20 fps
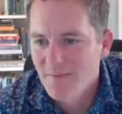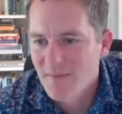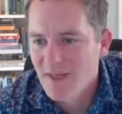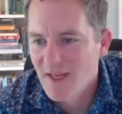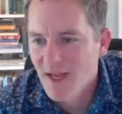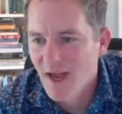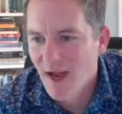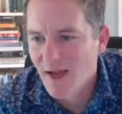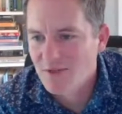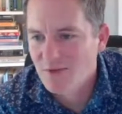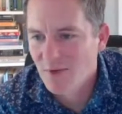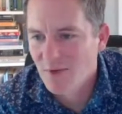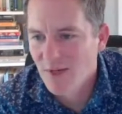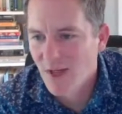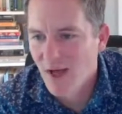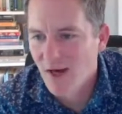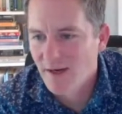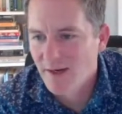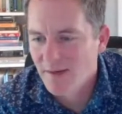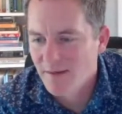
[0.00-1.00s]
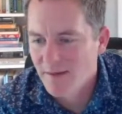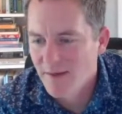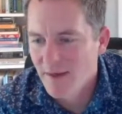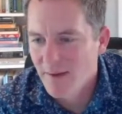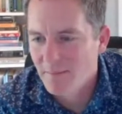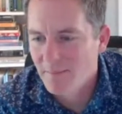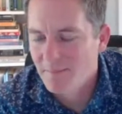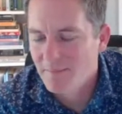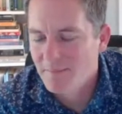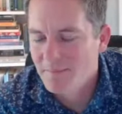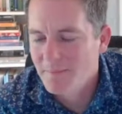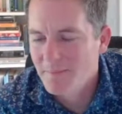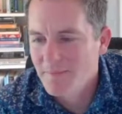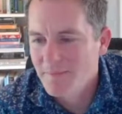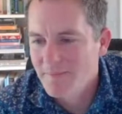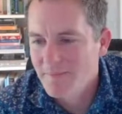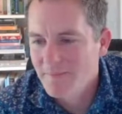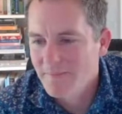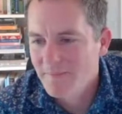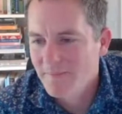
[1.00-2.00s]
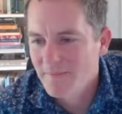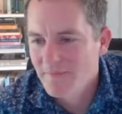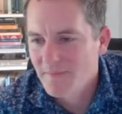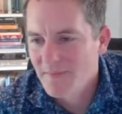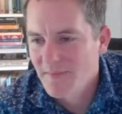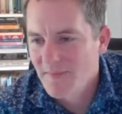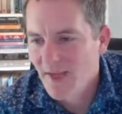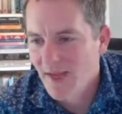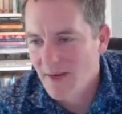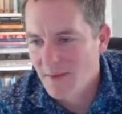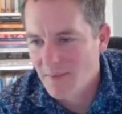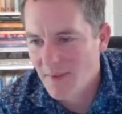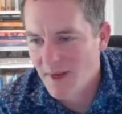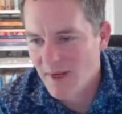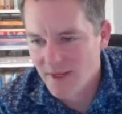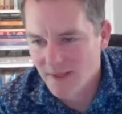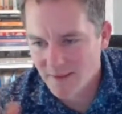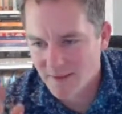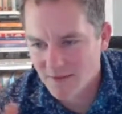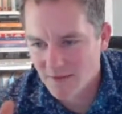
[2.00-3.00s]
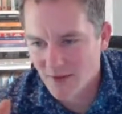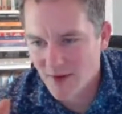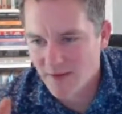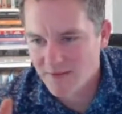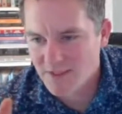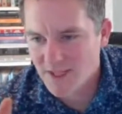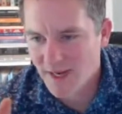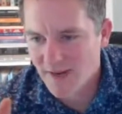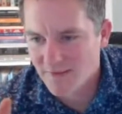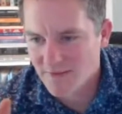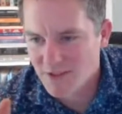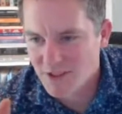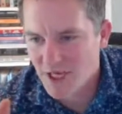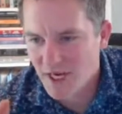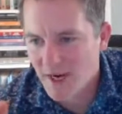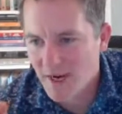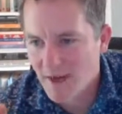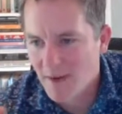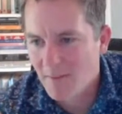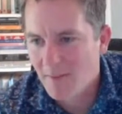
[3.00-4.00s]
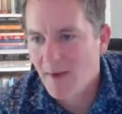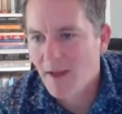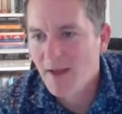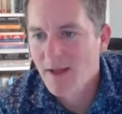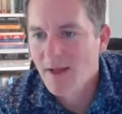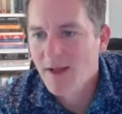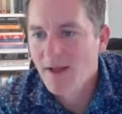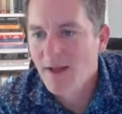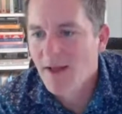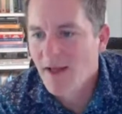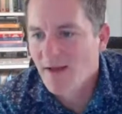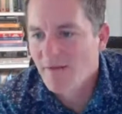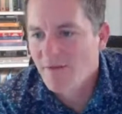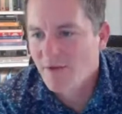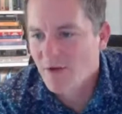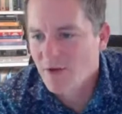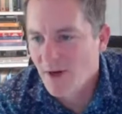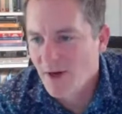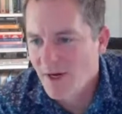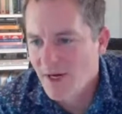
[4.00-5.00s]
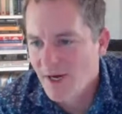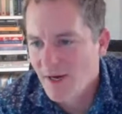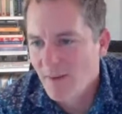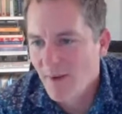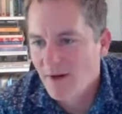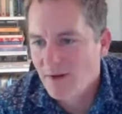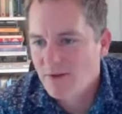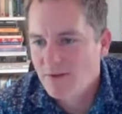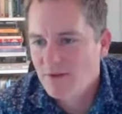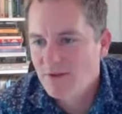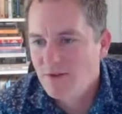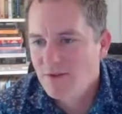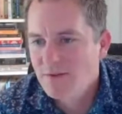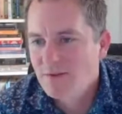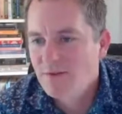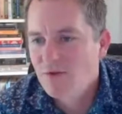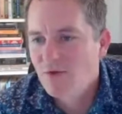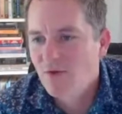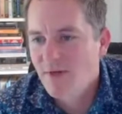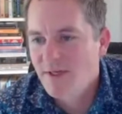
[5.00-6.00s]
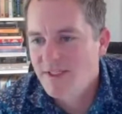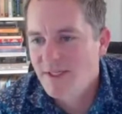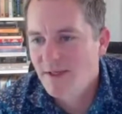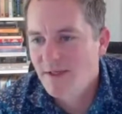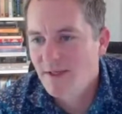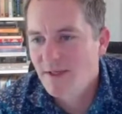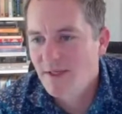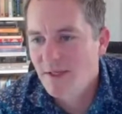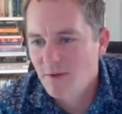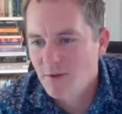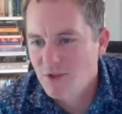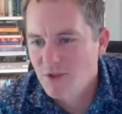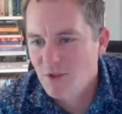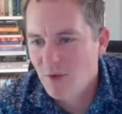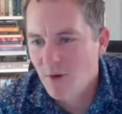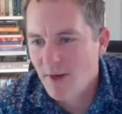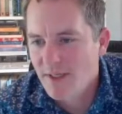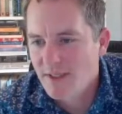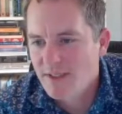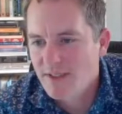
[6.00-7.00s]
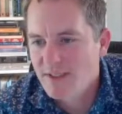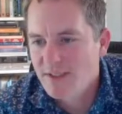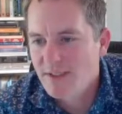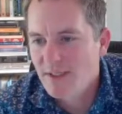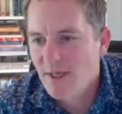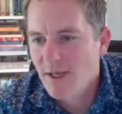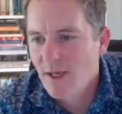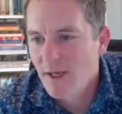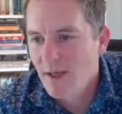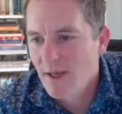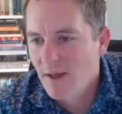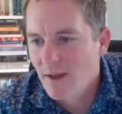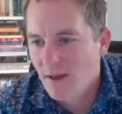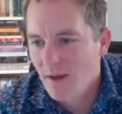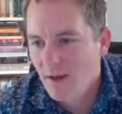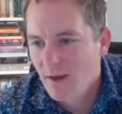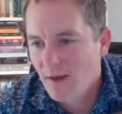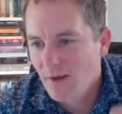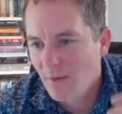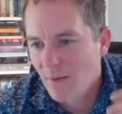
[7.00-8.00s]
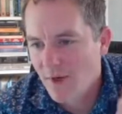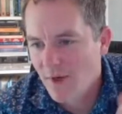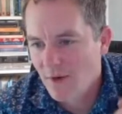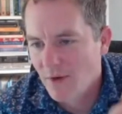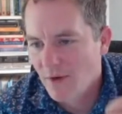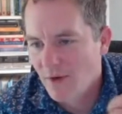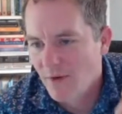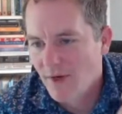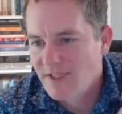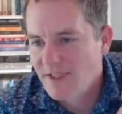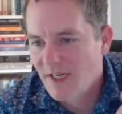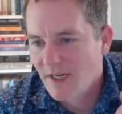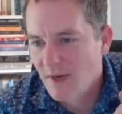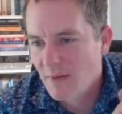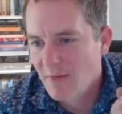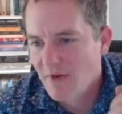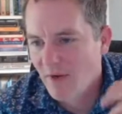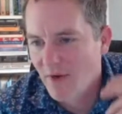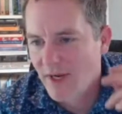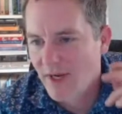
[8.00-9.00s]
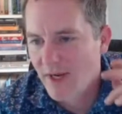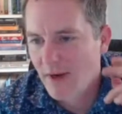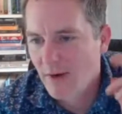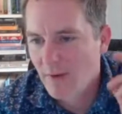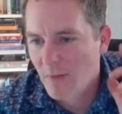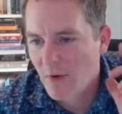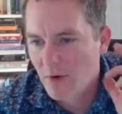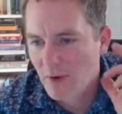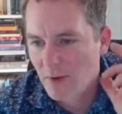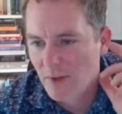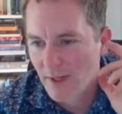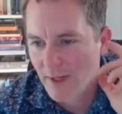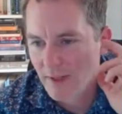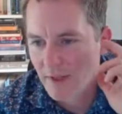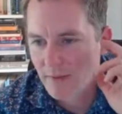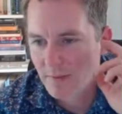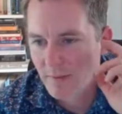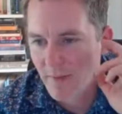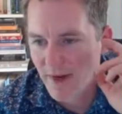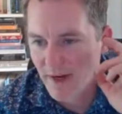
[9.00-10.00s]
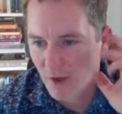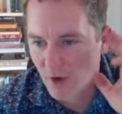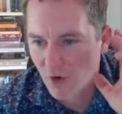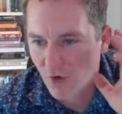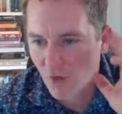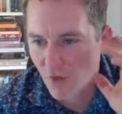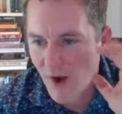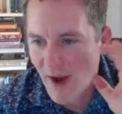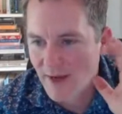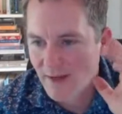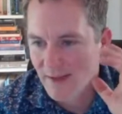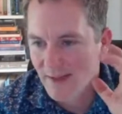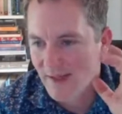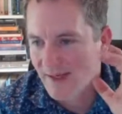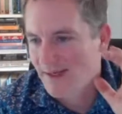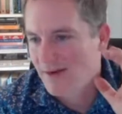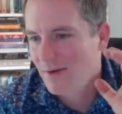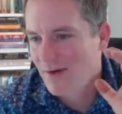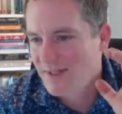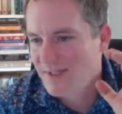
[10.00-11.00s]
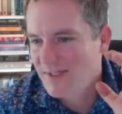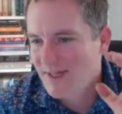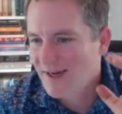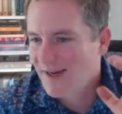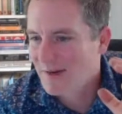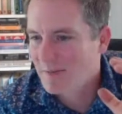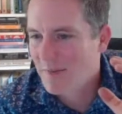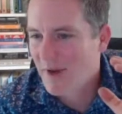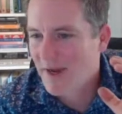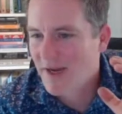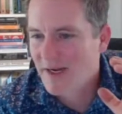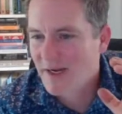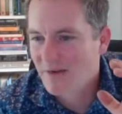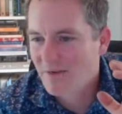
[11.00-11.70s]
hydrolocking them and making the drive shaft jam. If you're talking about greasing the U joints, when you're greasing them, you'll hear them like make a crackling noise, kind of like bacon